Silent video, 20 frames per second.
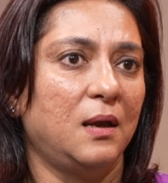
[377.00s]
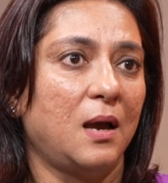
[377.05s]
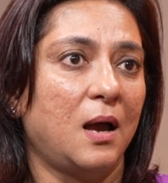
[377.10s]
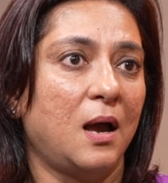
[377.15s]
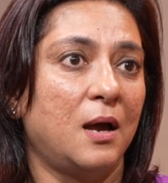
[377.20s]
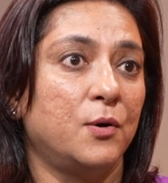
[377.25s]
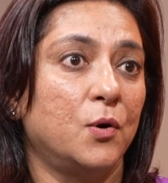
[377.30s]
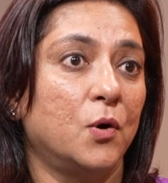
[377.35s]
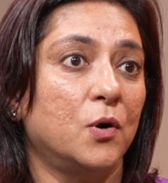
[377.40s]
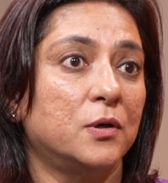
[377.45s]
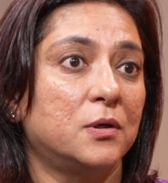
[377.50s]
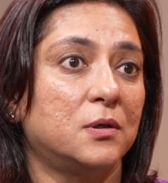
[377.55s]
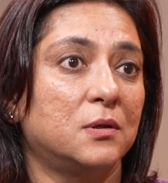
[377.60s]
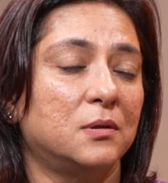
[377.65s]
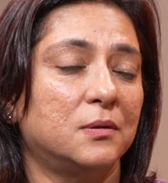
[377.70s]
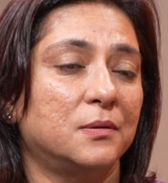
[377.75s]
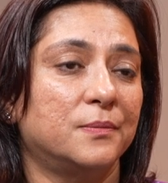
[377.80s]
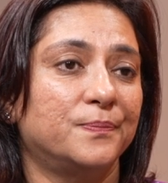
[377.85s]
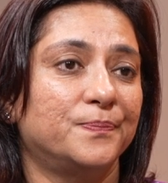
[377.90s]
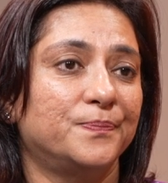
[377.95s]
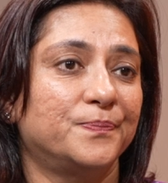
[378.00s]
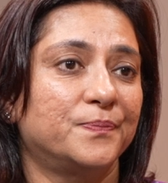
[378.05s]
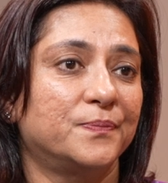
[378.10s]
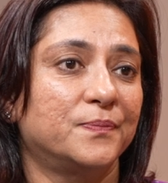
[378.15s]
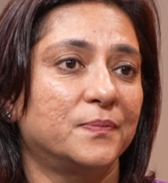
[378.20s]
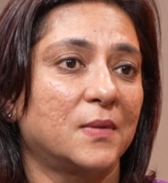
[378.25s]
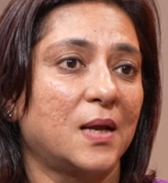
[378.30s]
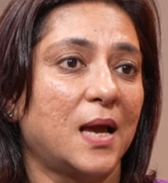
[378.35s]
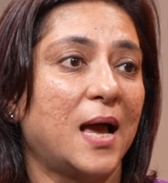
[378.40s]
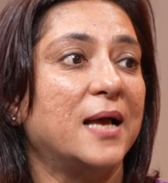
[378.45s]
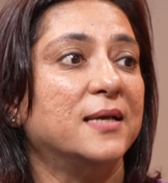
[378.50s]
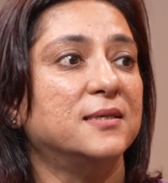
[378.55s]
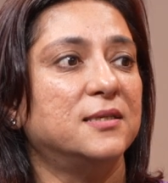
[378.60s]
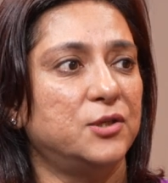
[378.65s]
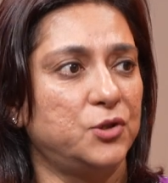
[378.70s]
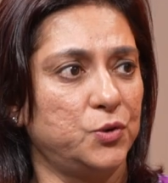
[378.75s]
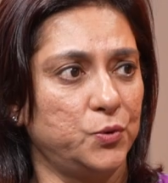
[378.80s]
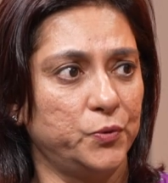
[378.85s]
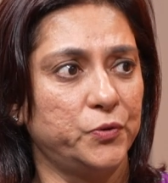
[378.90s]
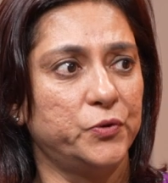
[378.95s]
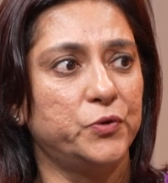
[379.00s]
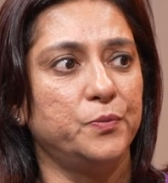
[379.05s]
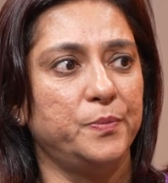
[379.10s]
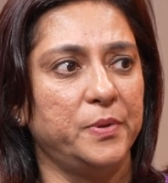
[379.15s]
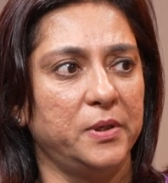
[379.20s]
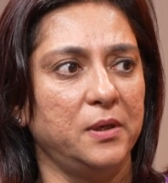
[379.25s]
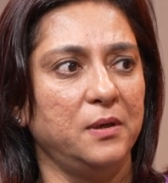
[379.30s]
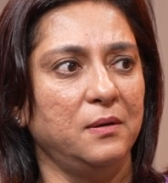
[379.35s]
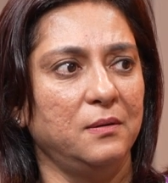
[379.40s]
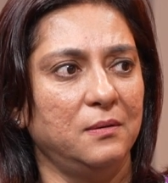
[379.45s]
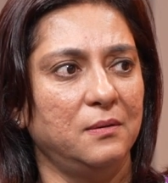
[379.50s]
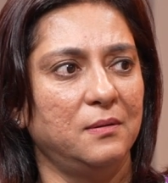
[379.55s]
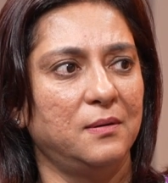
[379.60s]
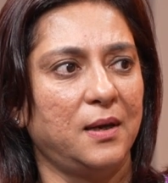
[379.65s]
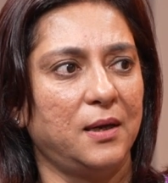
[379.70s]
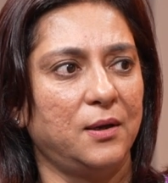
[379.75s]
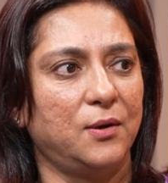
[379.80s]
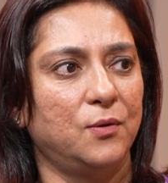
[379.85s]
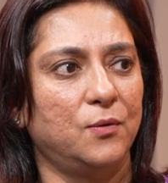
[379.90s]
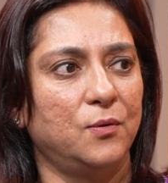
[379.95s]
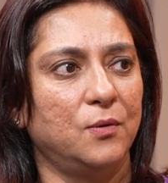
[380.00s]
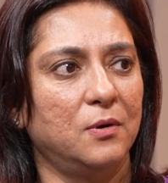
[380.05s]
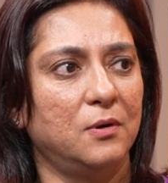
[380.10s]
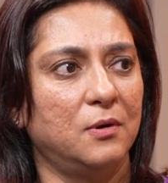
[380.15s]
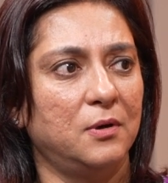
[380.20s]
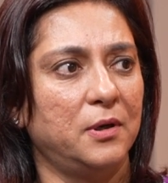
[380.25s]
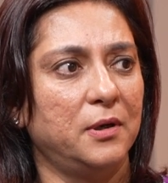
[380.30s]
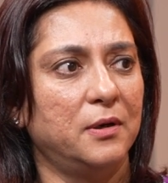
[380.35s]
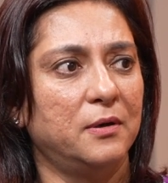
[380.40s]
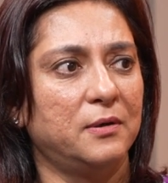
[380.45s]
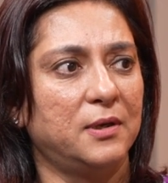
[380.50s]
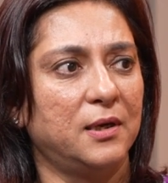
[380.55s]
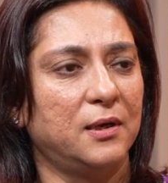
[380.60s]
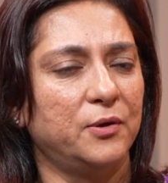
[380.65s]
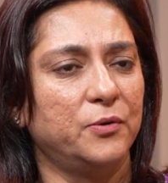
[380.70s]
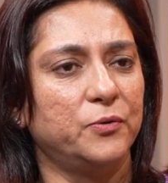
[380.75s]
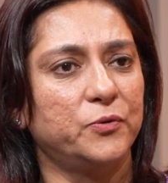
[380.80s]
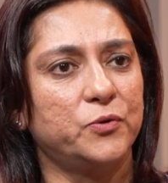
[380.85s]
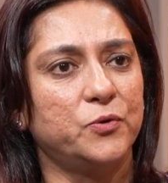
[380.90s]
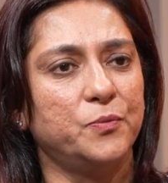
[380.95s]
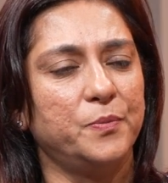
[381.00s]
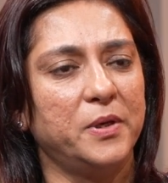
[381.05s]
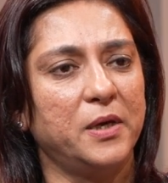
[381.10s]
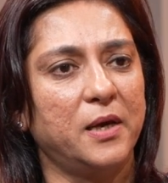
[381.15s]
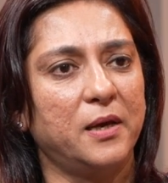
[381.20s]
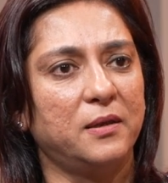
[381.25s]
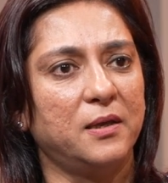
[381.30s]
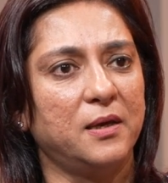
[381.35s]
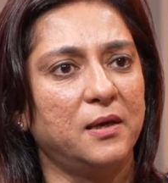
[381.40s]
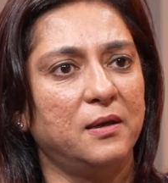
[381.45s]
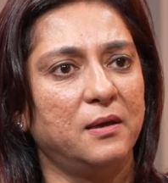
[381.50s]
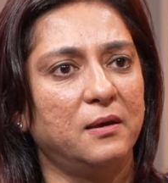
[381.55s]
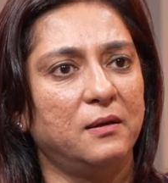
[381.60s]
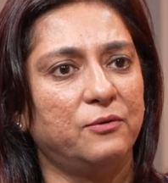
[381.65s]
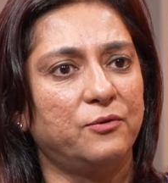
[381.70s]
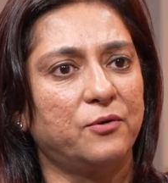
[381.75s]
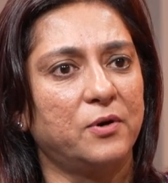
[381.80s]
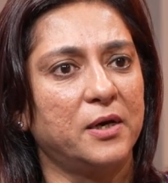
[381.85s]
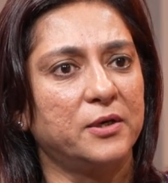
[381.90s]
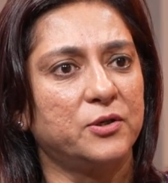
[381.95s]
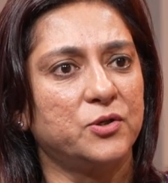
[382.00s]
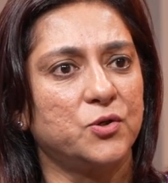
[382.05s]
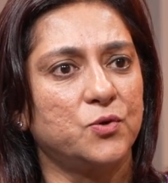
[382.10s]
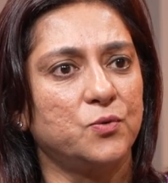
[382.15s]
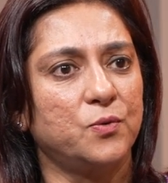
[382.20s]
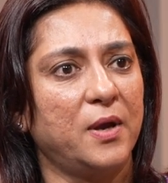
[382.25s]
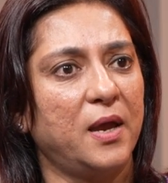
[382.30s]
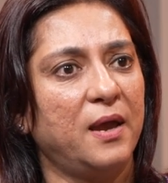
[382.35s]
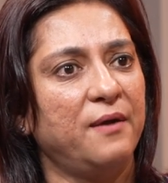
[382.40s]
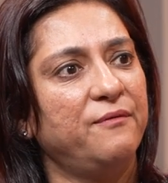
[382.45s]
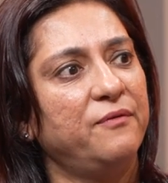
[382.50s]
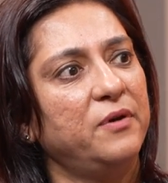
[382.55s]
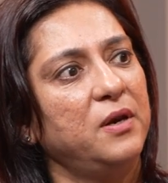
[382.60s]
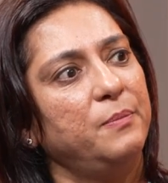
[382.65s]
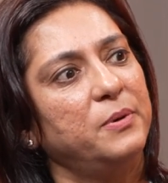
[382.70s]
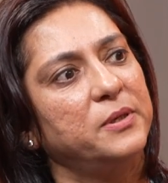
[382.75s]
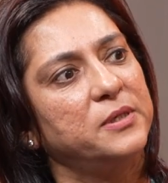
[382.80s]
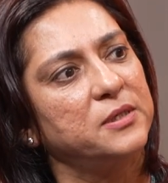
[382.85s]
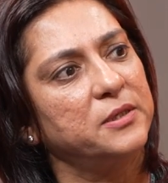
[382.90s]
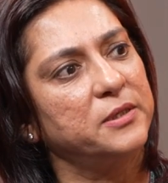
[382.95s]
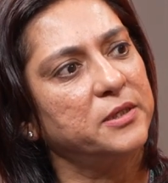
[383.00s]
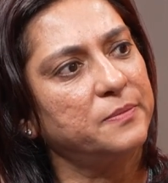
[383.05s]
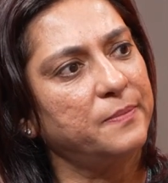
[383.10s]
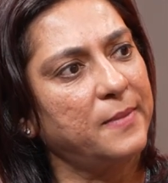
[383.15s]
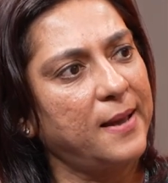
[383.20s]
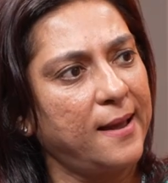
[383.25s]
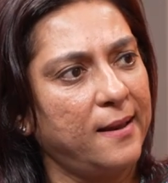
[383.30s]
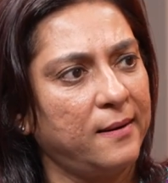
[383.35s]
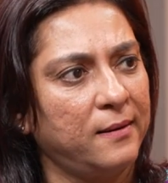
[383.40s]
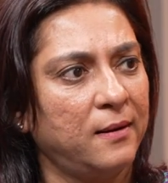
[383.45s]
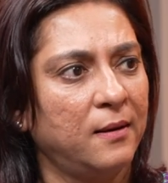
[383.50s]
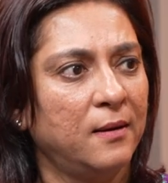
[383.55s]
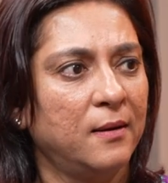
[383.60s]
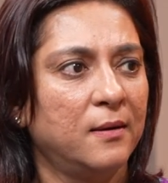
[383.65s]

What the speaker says: are not as it used to be. Like, earlier there used to be, I think, threats to every businessman.